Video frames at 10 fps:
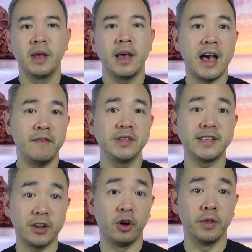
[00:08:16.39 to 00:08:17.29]
Having
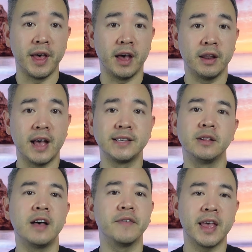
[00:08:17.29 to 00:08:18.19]
said all that, I still
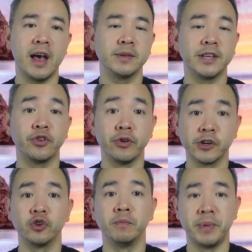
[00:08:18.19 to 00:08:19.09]
have accounts at
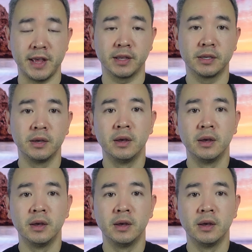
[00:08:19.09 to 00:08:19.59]
traditional banks.